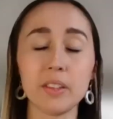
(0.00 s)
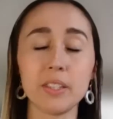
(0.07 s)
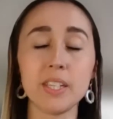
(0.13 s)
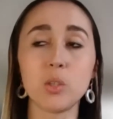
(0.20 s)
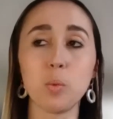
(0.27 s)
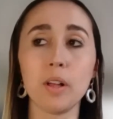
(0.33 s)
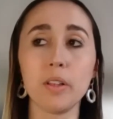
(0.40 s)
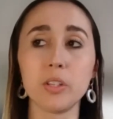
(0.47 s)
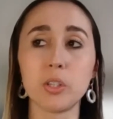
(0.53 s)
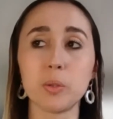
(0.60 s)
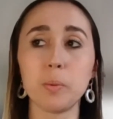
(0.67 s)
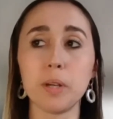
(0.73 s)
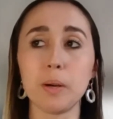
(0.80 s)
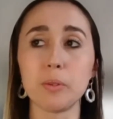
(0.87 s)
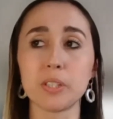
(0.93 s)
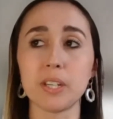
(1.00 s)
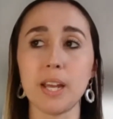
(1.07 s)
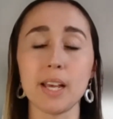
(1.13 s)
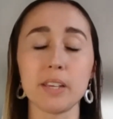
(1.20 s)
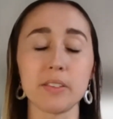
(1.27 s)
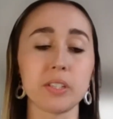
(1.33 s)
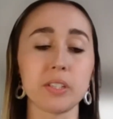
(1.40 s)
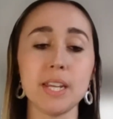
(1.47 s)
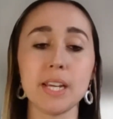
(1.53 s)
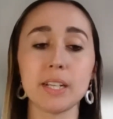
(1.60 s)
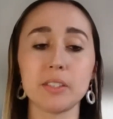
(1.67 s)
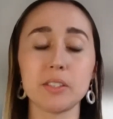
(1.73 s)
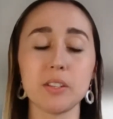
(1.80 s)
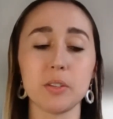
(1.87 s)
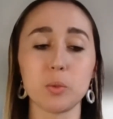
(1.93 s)
leads well into what I was going to ask
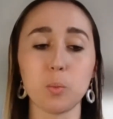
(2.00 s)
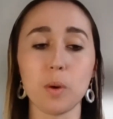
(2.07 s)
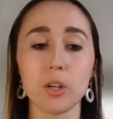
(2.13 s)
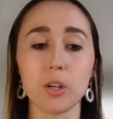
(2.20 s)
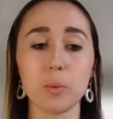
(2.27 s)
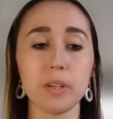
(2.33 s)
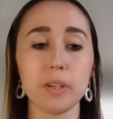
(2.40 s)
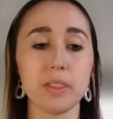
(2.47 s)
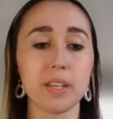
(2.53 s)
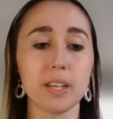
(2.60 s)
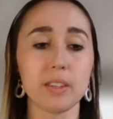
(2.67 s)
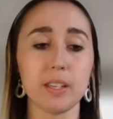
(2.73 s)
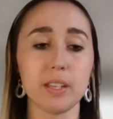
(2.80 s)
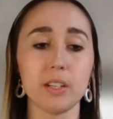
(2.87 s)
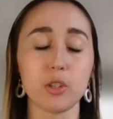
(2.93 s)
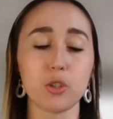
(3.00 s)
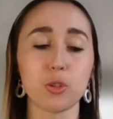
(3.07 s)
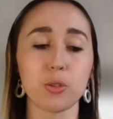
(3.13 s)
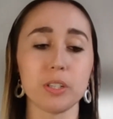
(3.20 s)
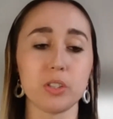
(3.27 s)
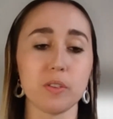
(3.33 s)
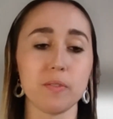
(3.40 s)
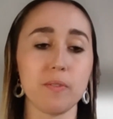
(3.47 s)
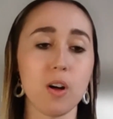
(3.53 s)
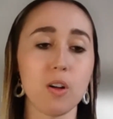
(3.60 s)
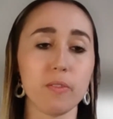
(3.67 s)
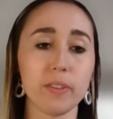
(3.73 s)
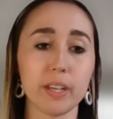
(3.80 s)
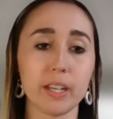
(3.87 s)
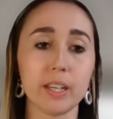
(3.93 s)
next is where do we think the industry is
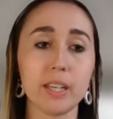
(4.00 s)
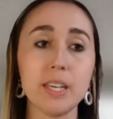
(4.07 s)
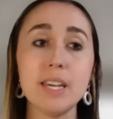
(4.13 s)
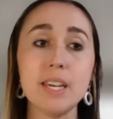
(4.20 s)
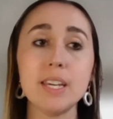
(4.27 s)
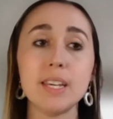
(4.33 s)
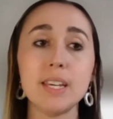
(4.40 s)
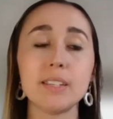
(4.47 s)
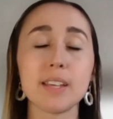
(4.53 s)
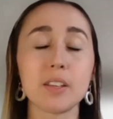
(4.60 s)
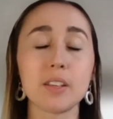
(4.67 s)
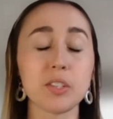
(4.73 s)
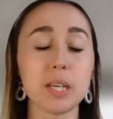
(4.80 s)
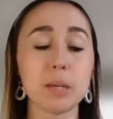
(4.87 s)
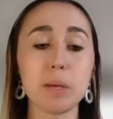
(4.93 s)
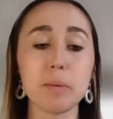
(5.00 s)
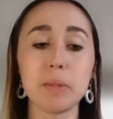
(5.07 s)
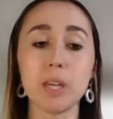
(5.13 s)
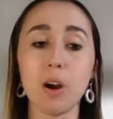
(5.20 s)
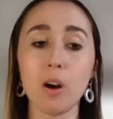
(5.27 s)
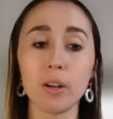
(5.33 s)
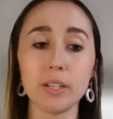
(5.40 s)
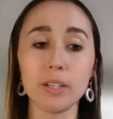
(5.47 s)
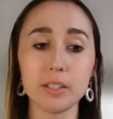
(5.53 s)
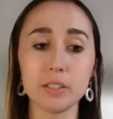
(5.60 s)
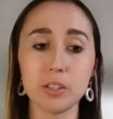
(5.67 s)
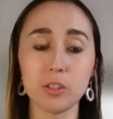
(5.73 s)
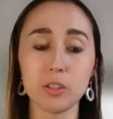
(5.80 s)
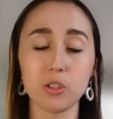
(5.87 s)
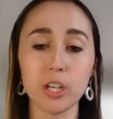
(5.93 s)
evolving? Sounds like maybe the audience
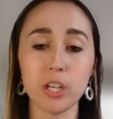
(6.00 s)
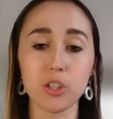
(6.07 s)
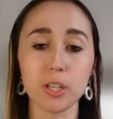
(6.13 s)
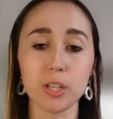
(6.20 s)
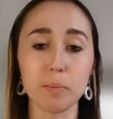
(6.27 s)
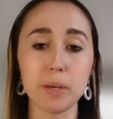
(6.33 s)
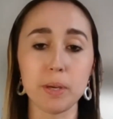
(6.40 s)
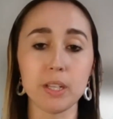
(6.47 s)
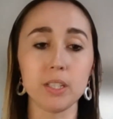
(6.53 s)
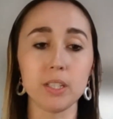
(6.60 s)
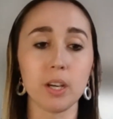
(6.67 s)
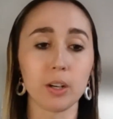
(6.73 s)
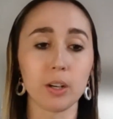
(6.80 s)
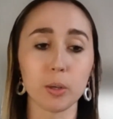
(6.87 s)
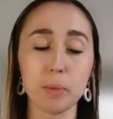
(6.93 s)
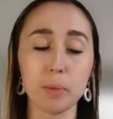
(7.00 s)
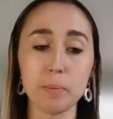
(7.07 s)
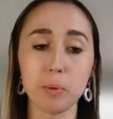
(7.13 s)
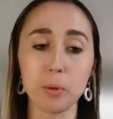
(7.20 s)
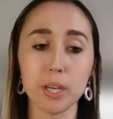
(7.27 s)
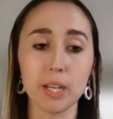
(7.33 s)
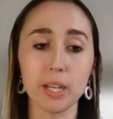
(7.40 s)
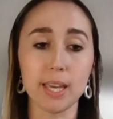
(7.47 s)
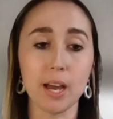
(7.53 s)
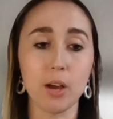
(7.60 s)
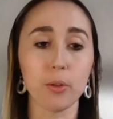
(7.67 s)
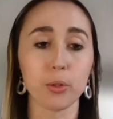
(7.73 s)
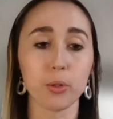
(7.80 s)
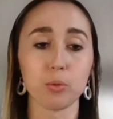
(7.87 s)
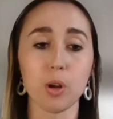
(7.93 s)
is changing a bit, younger people getting out
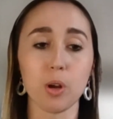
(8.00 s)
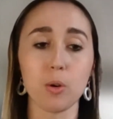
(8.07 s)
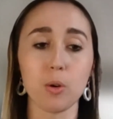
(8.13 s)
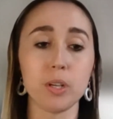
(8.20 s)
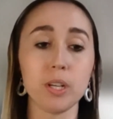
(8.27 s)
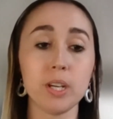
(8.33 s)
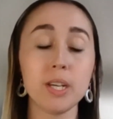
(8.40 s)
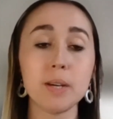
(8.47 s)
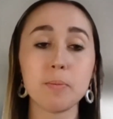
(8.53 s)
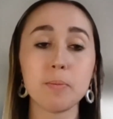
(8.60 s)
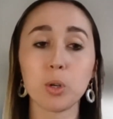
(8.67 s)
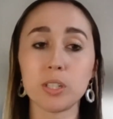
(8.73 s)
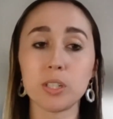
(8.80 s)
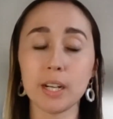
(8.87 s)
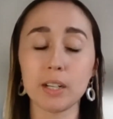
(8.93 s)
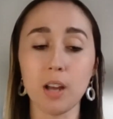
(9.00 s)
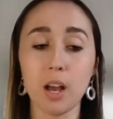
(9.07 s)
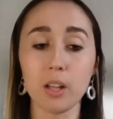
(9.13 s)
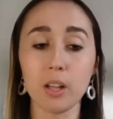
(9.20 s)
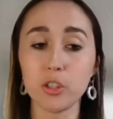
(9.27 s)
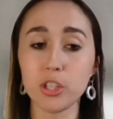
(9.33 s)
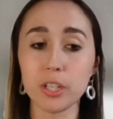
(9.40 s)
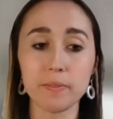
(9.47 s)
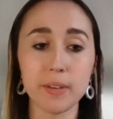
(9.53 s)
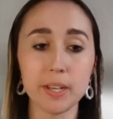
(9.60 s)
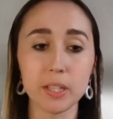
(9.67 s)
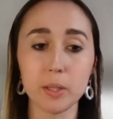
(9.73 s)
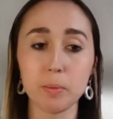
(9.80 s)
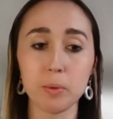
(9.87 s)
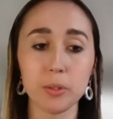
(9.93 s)
on the road, more technology
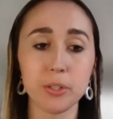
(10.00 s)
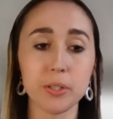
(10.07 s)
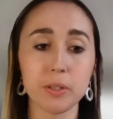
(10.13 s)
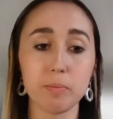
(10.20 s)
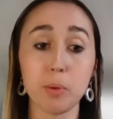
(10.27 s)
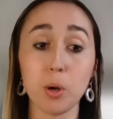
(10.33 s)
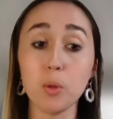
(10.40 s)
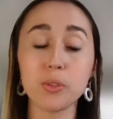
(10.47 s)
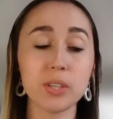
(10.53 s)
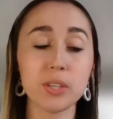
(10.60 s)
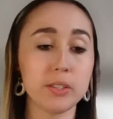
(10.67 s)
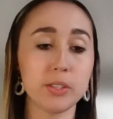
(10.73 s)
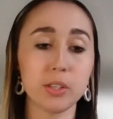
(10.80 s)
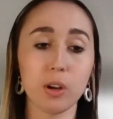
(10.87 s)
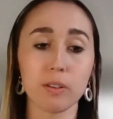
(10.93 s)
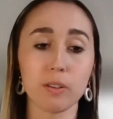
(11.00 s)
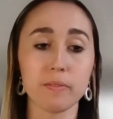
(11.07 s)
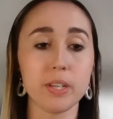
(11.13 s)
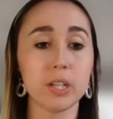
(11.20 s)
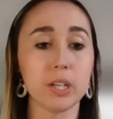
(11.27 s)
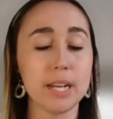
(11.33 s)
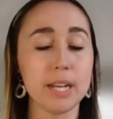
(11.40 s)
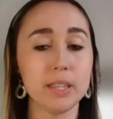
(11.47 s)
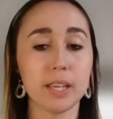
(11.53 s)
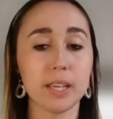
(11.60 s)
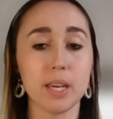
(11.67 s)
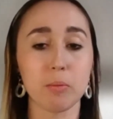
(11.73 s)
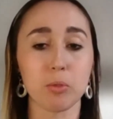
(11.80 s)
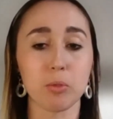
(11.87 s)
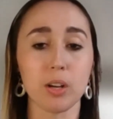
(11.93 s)
available to both sides, the RVer and the
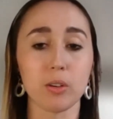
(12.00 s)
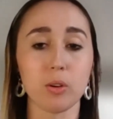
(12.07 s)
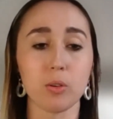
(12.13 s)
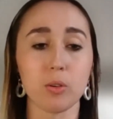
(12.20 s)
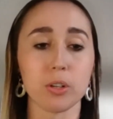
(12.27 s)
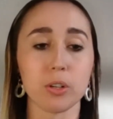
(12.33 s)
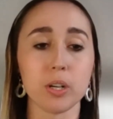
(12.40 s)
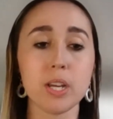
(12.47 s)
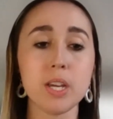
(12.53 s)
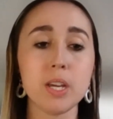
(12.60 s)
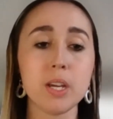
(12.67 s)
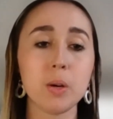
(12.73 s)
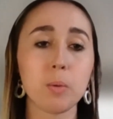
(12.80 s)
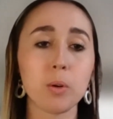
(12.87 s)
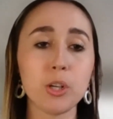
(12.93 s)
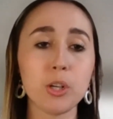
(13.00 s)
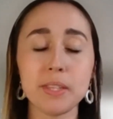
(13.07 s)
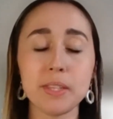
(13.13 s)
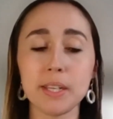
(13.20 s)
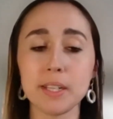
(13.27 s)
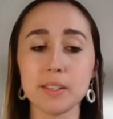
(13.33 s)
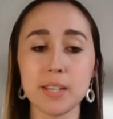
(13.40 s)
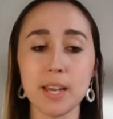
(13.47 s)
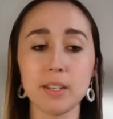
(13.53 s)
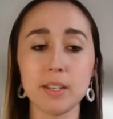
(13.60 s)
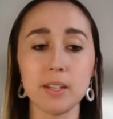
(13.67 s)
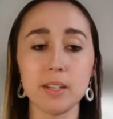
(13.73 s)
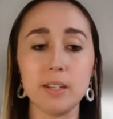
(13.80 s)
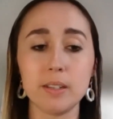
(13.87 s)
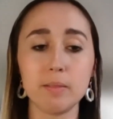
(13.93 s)
campground owner. Where do you think it's
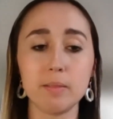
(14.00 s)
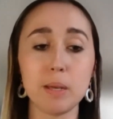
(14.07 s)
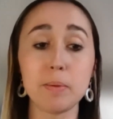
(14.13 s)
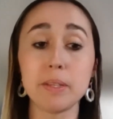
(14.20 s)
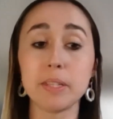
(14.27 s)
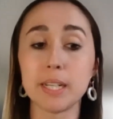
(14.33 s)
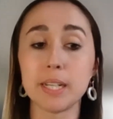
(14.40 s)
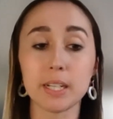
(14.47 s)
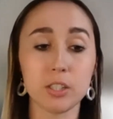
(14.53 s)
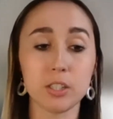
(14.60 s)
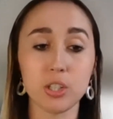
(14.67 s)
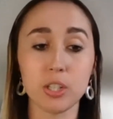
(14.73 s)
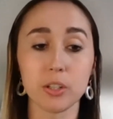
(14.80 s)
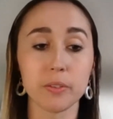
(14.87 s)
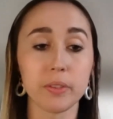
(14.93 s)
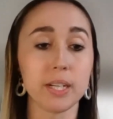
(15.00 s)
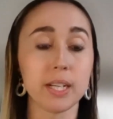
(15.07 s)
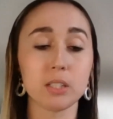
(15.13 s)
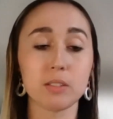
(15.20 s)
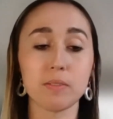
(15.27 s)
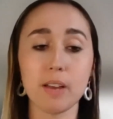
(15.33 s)
headed maybe in the next year, the next